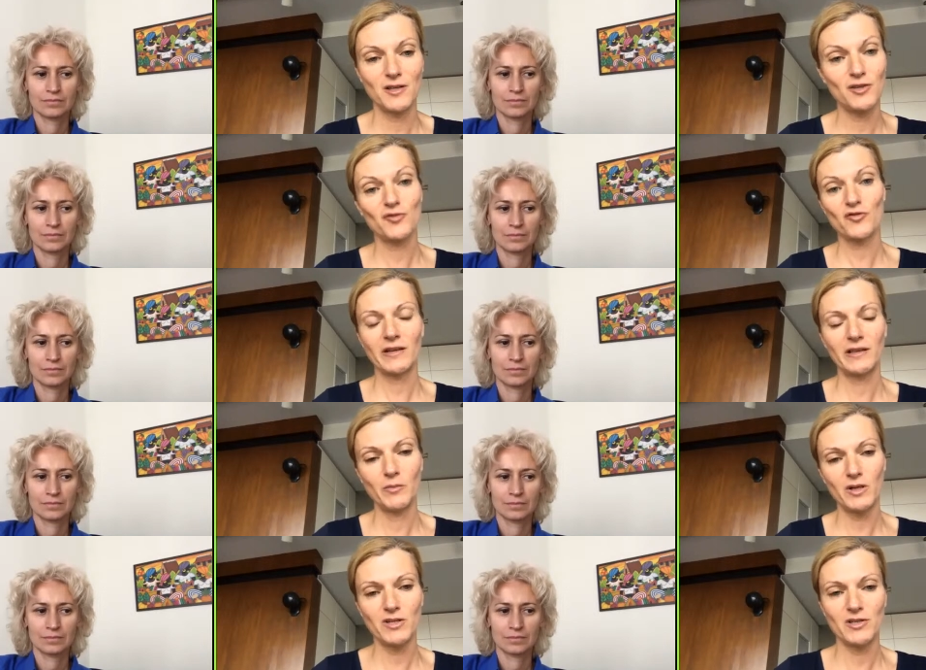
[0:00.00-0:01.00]
Speaker 1: a new trend
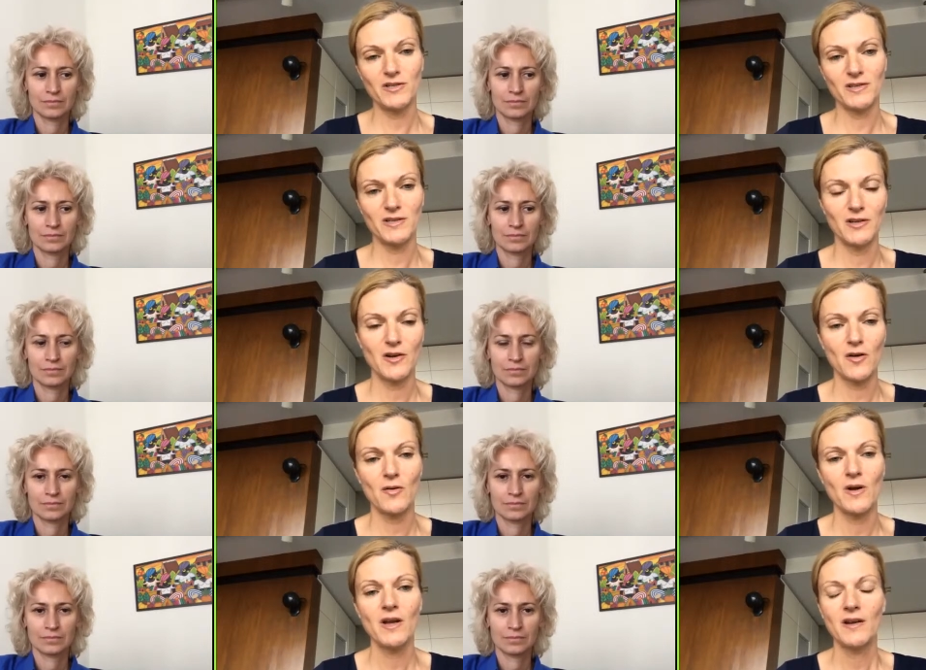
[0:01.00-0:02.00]
emerges, you
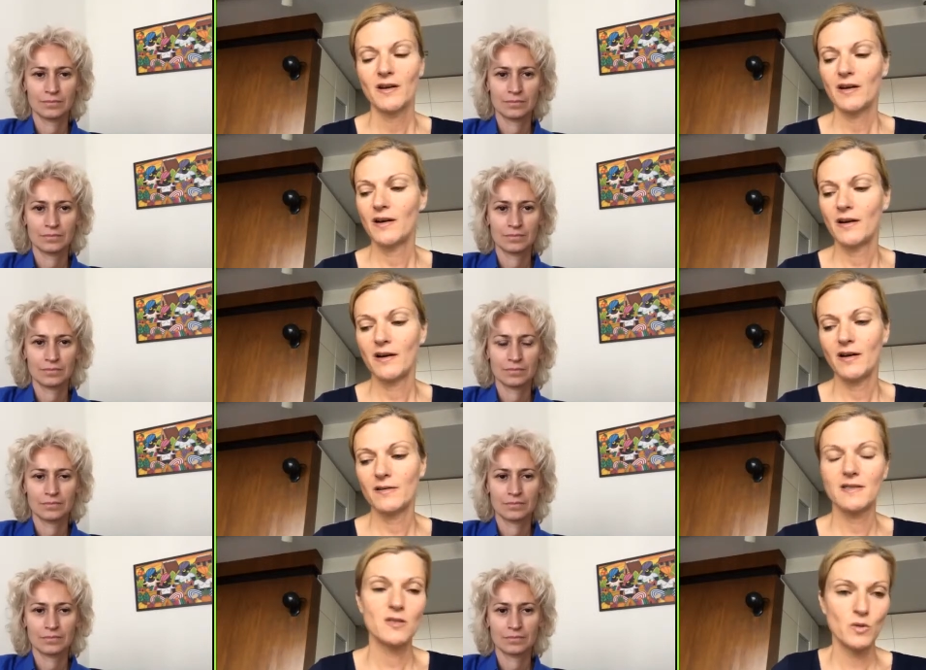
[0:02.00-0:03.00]
know, uh,
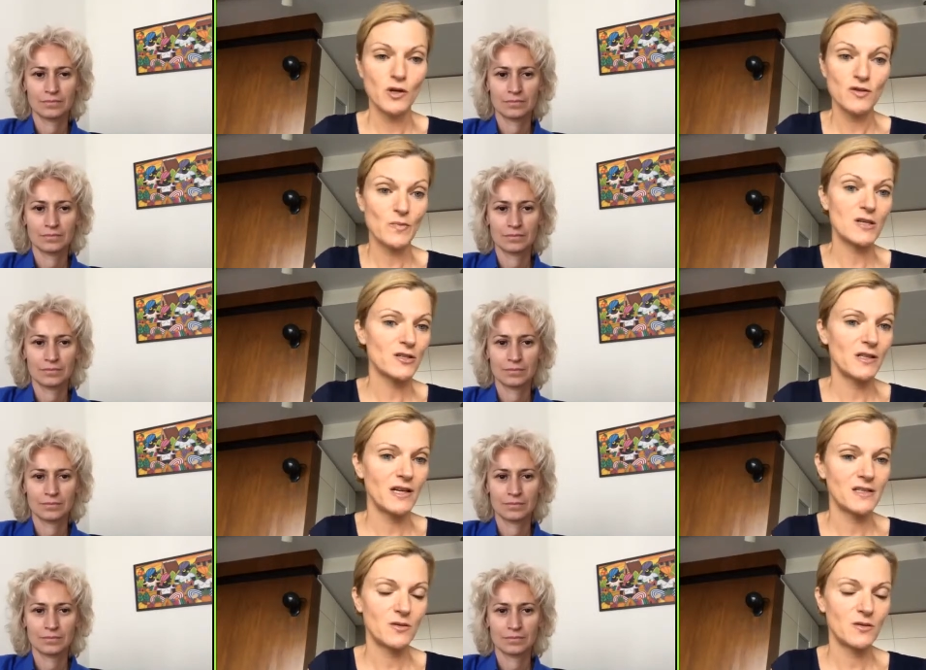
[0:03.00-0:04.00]
since we don't
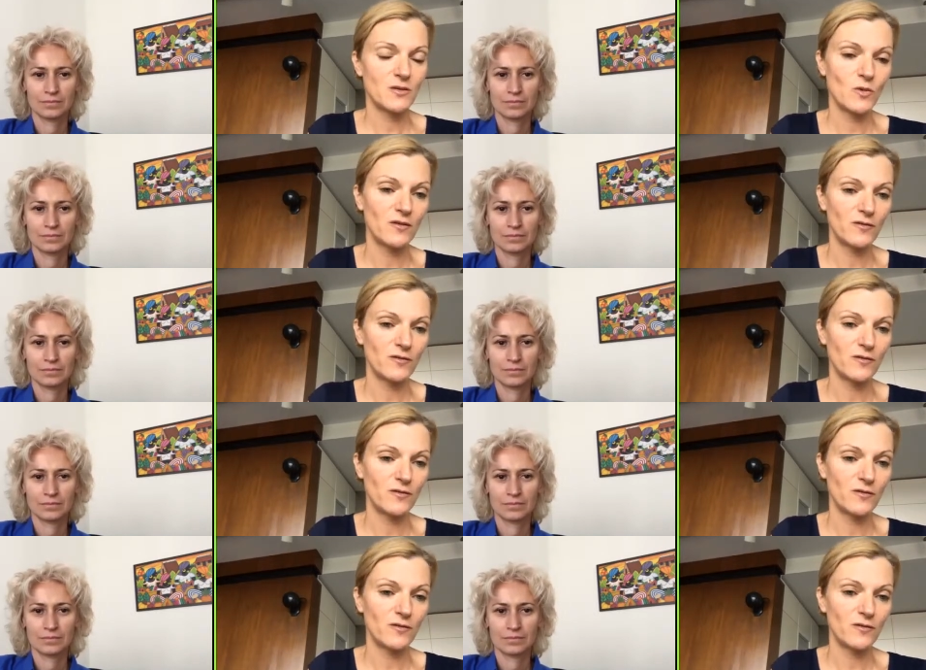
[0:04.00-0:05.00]
specialize in one vertical
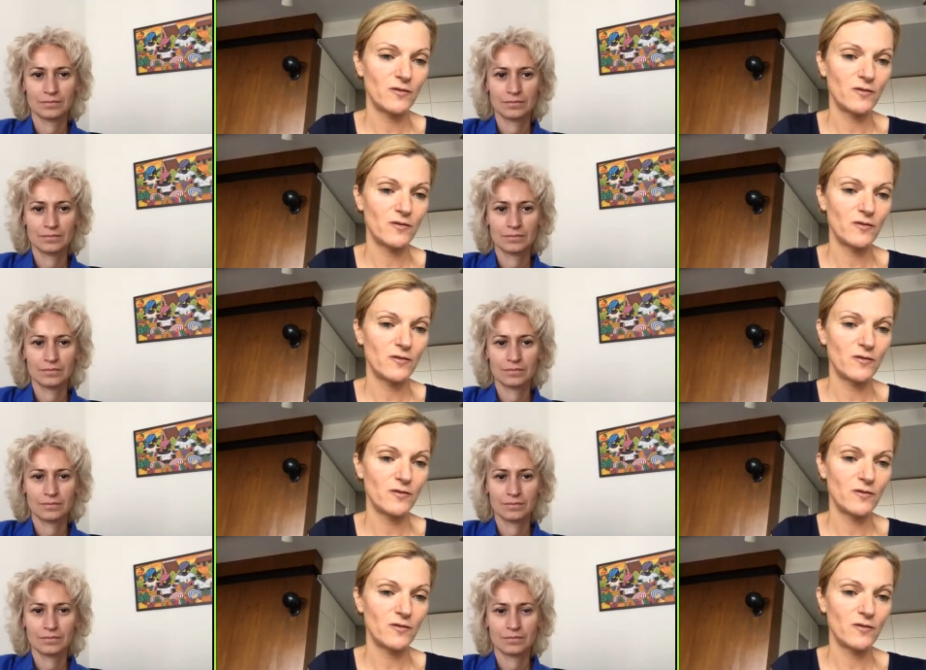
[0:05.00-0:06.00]

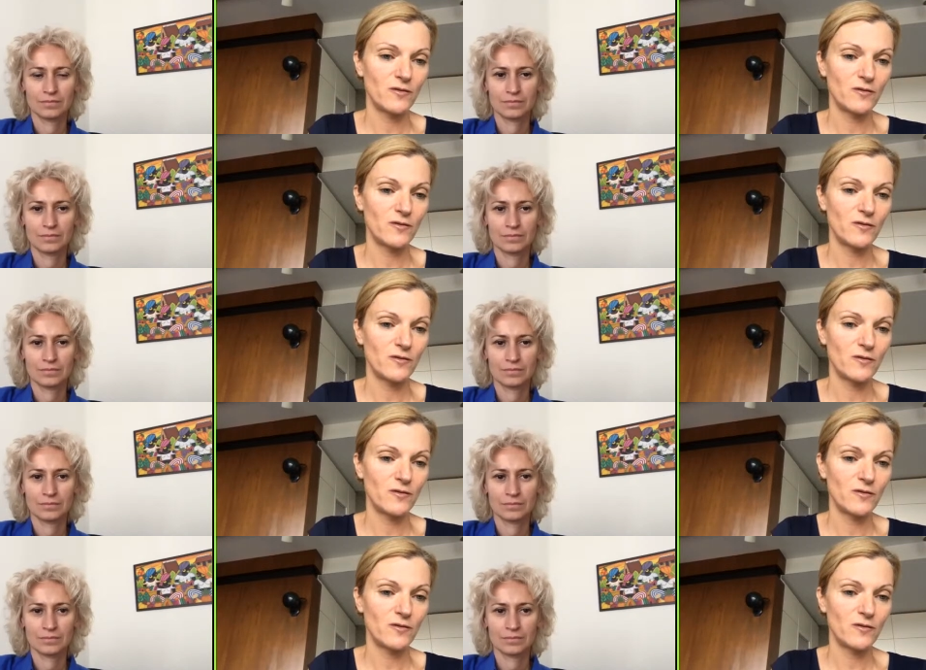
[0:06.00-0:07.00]
vertical
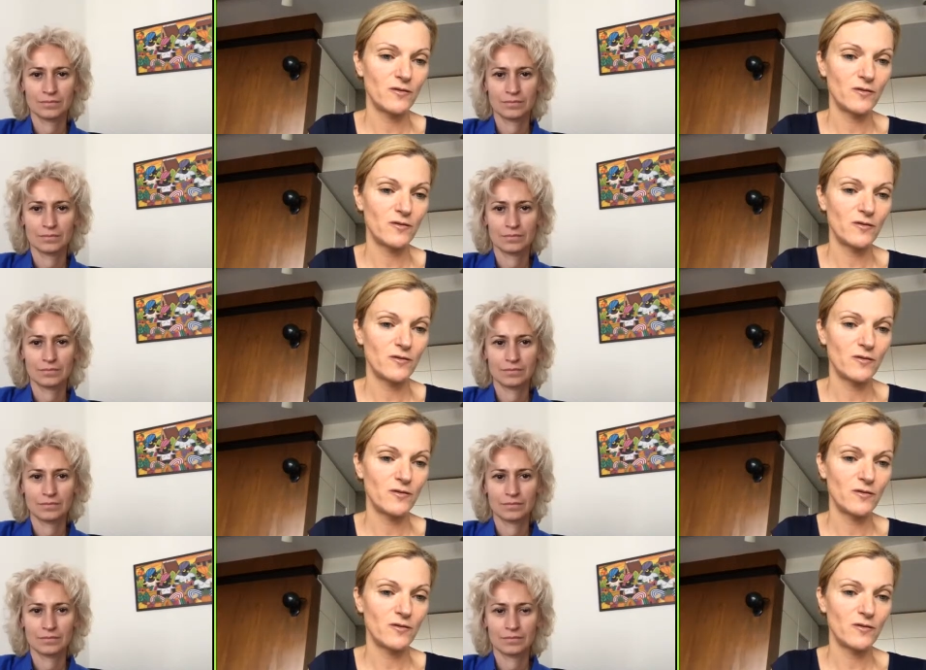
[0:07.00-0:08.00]
another, we can very easily
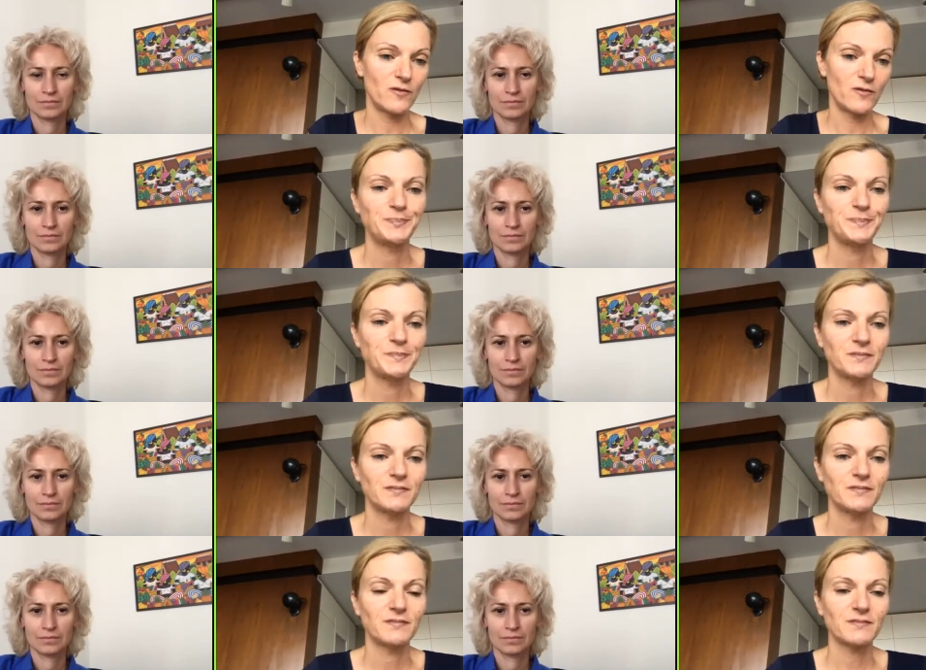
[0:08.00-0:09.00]
take advantage of
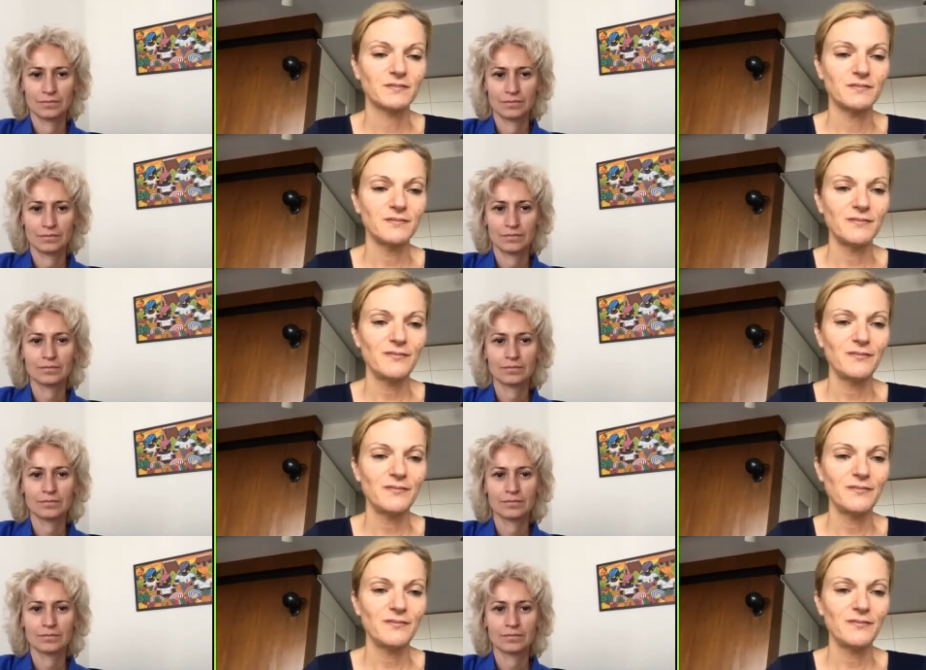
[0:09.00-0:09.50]
that as well.